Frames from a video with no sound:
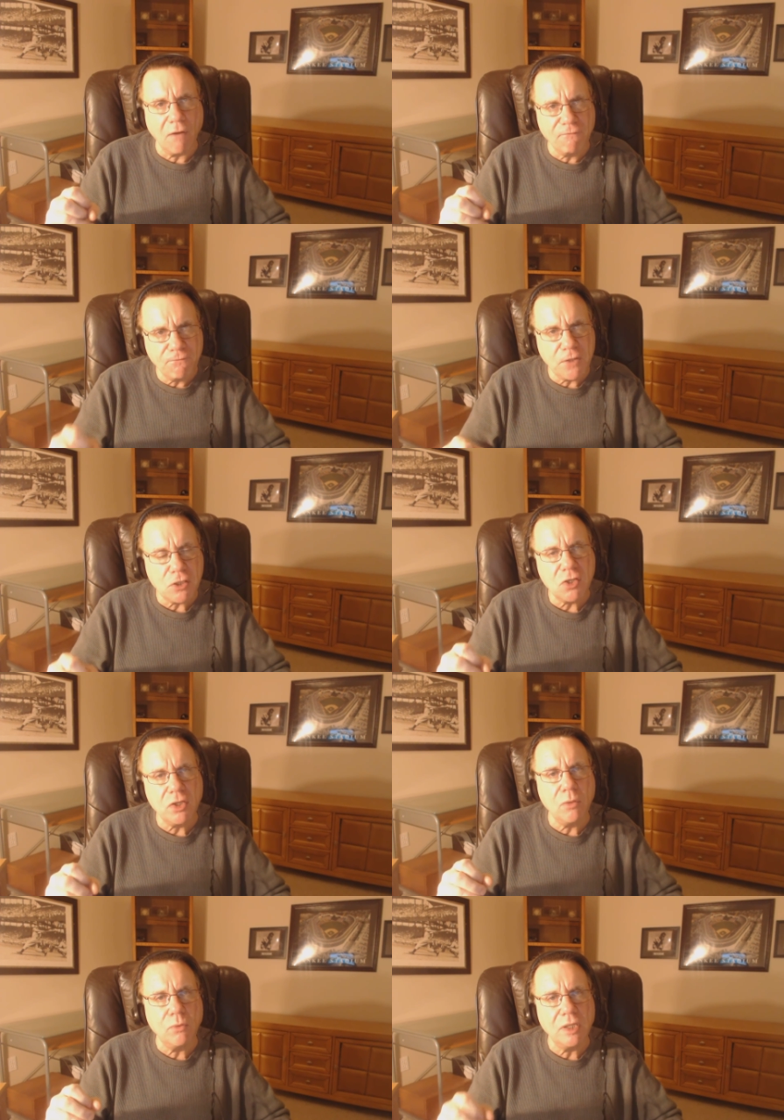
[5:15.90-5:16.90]

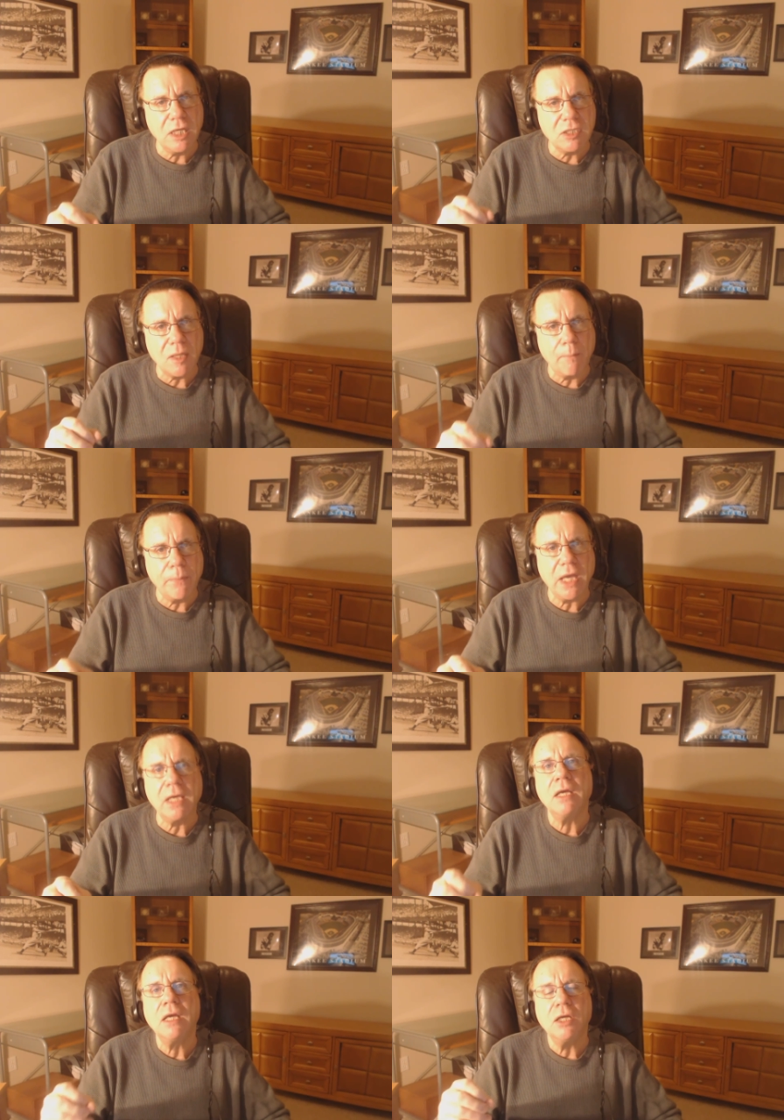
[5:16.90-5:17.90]
officially released a
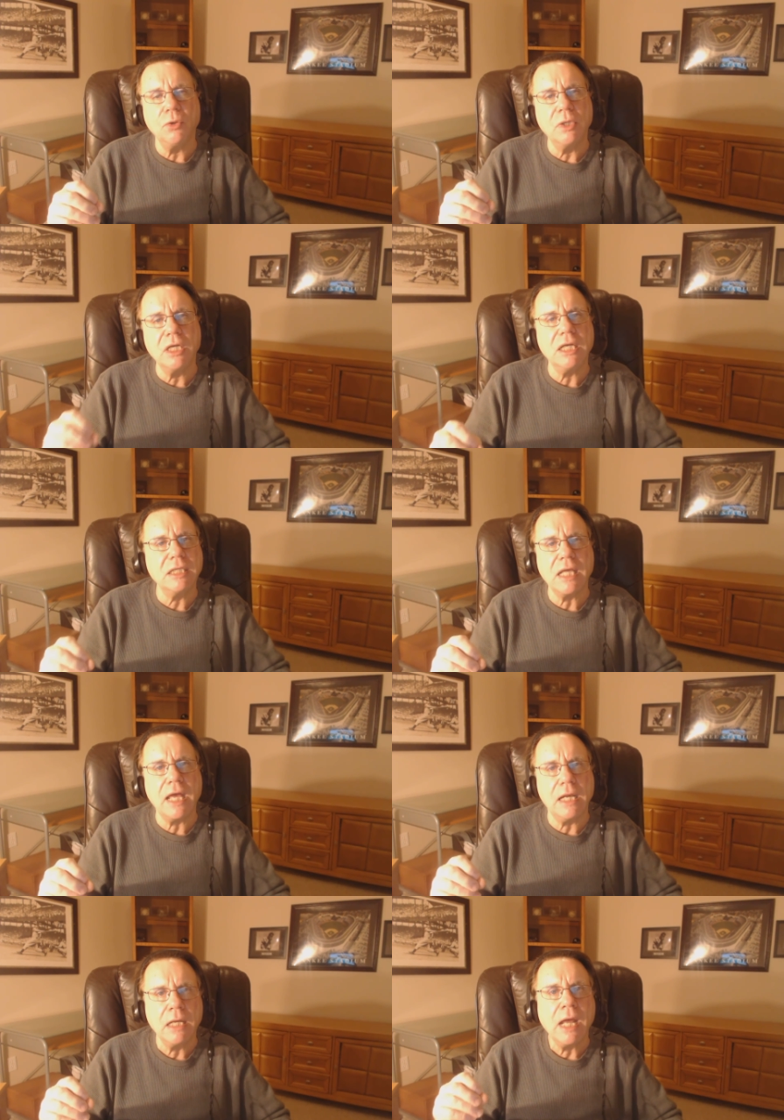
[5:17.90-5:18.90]
pick. You can get
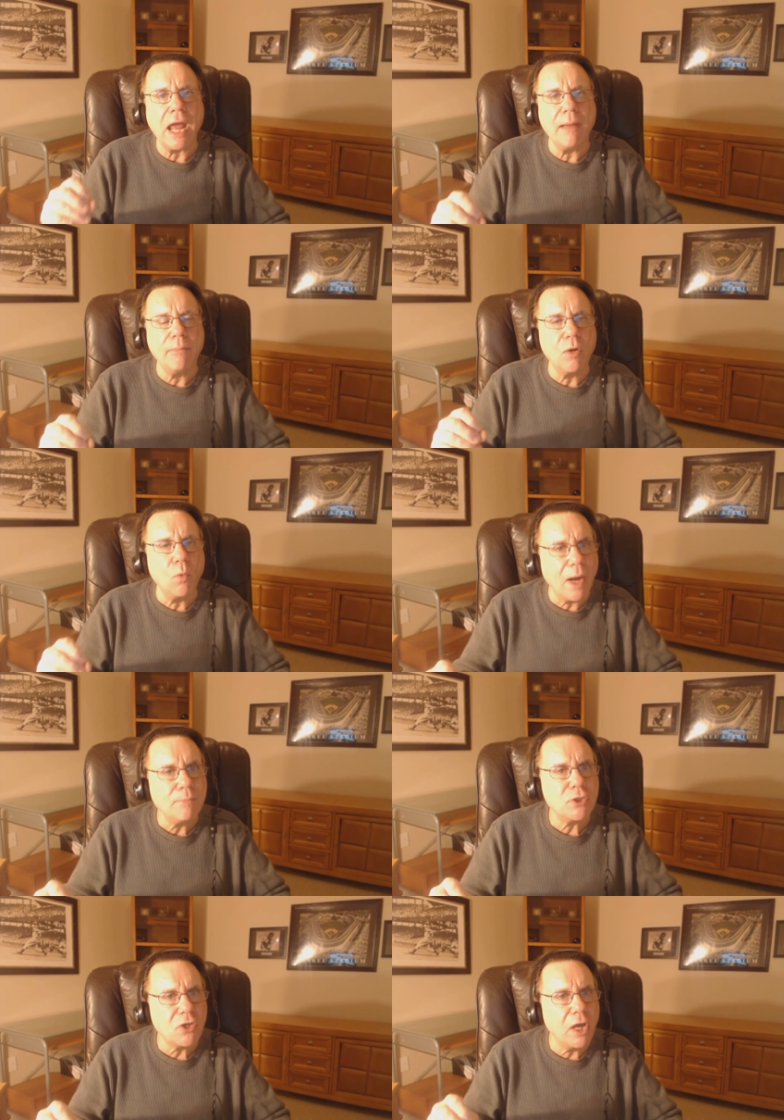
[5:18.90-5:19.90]
that at my
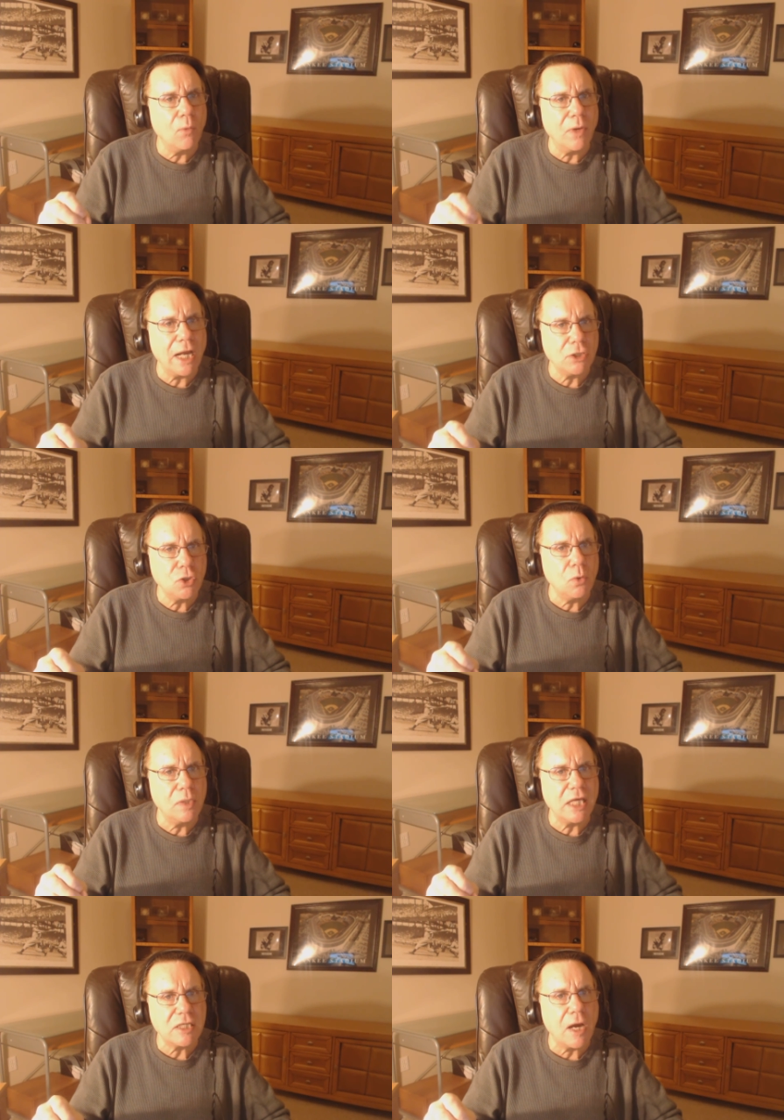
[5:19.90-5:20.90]
website when I do.
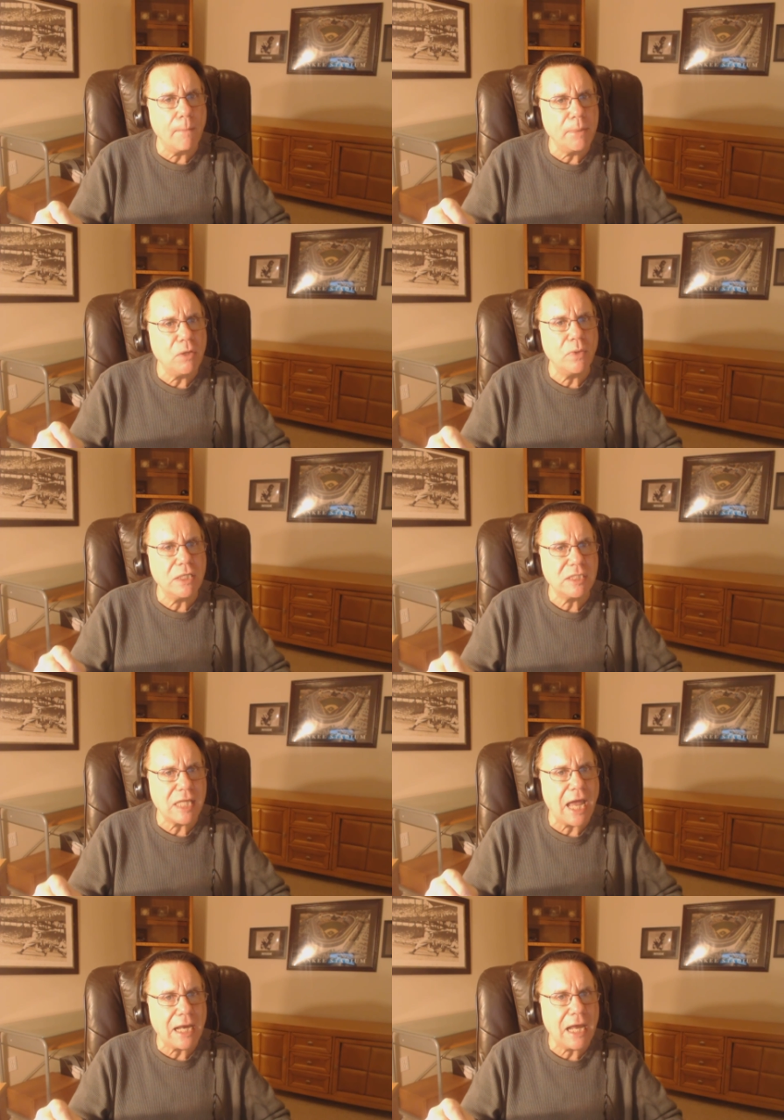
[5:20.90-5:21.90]
That's
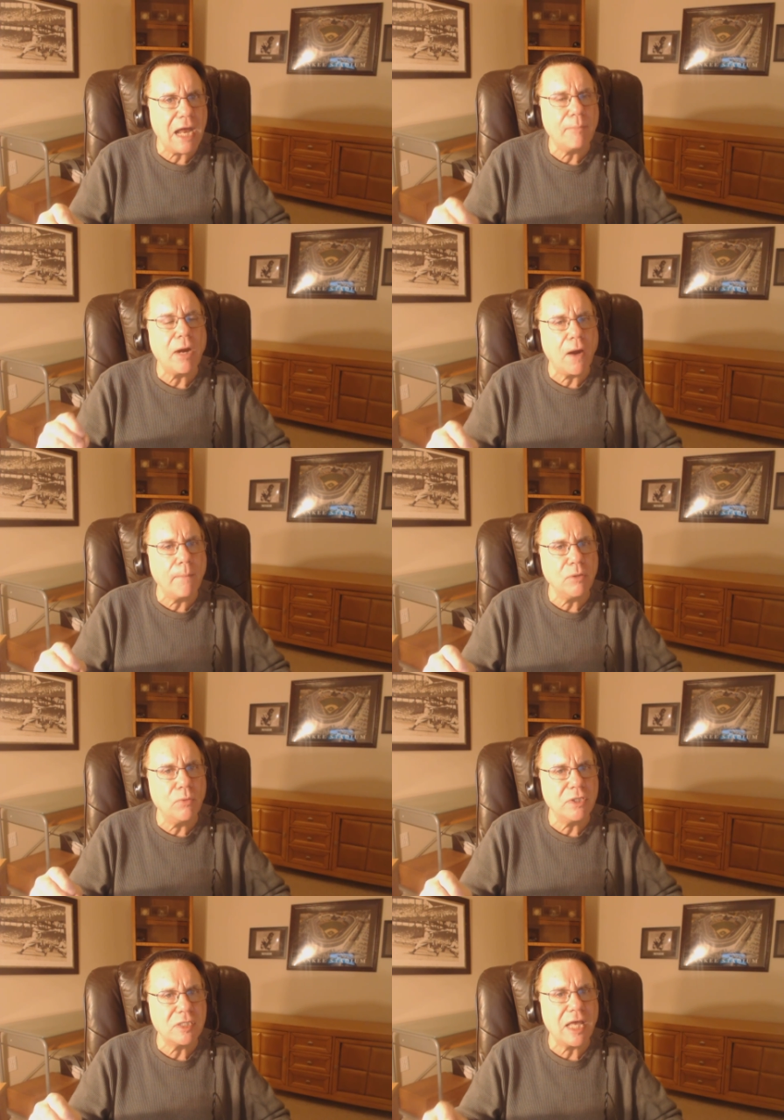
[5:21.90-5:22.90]
rbwins.com,
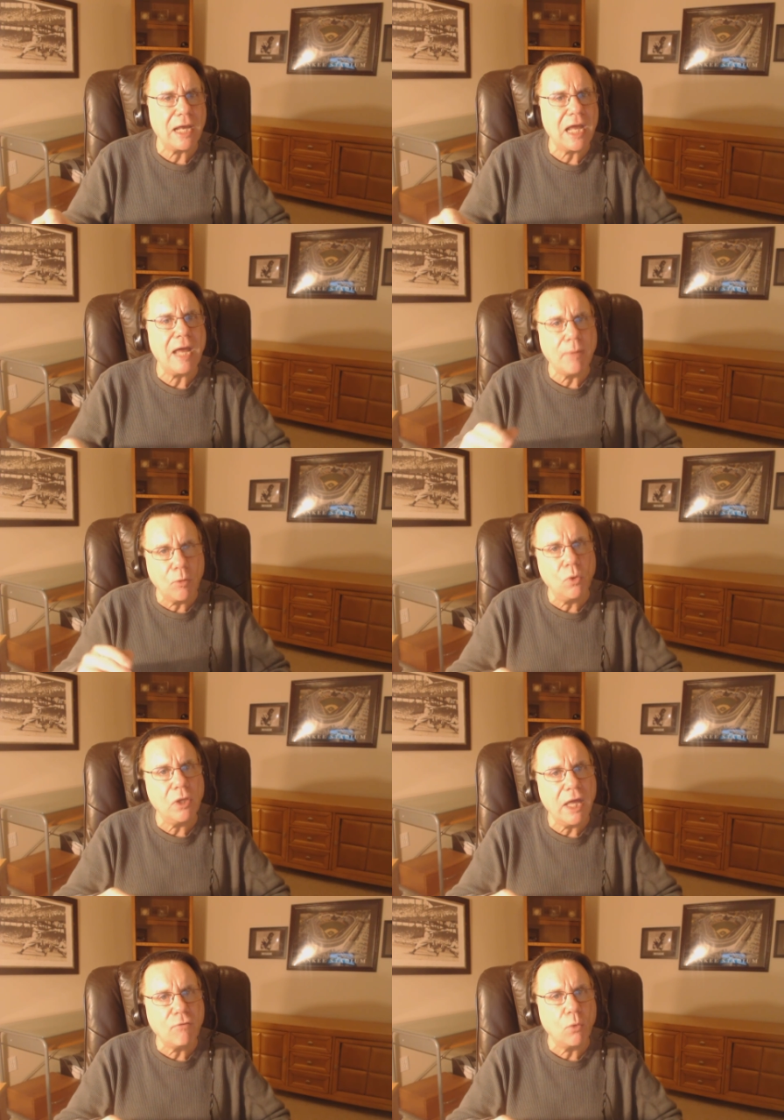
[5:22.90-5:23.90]
rbwins.com. I
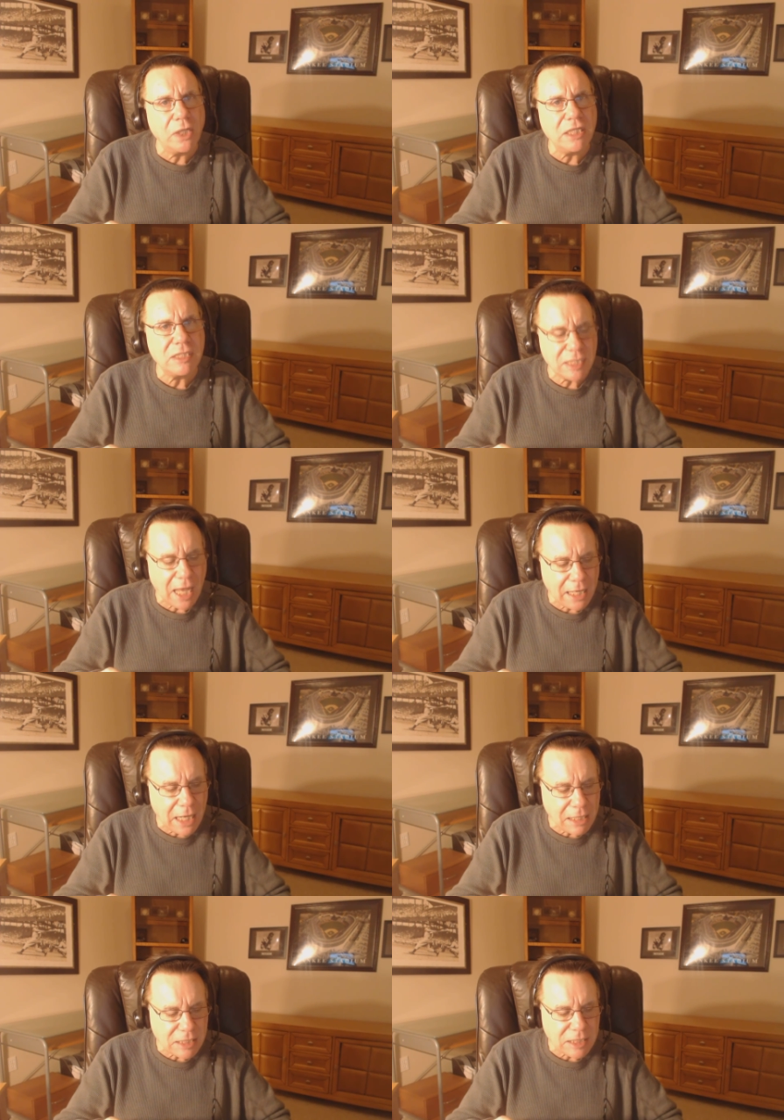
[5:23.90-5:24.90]
will have a winning side
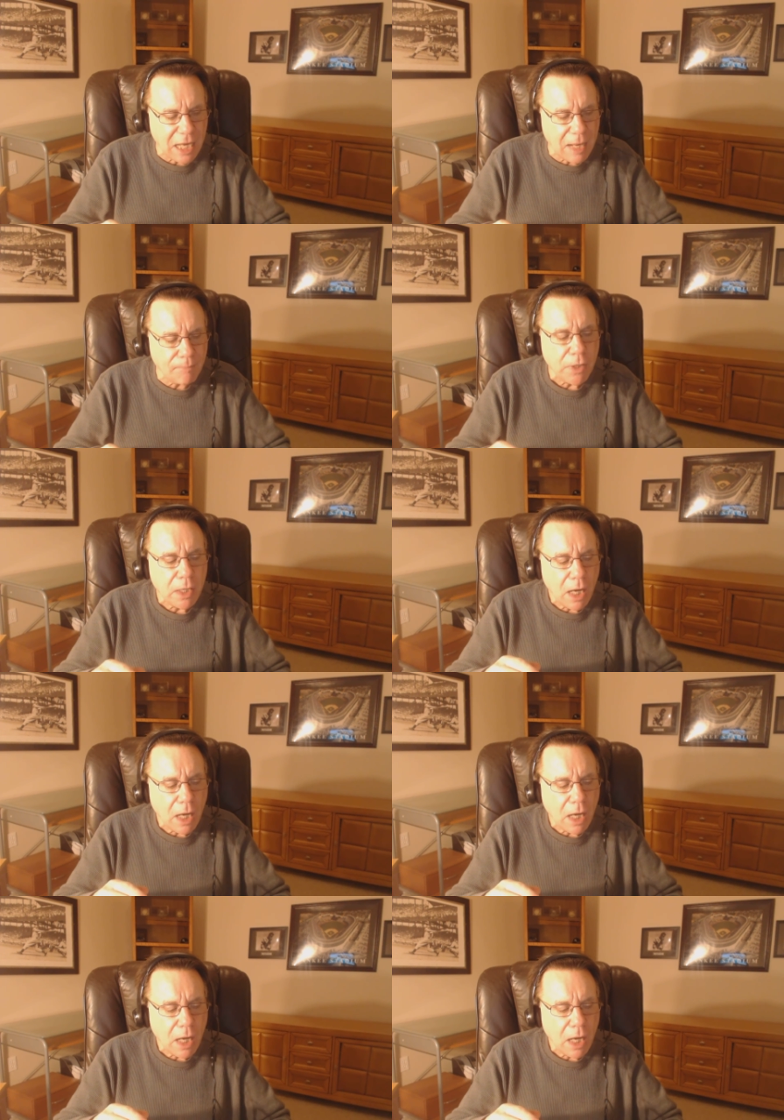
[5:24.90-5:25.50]
on this game.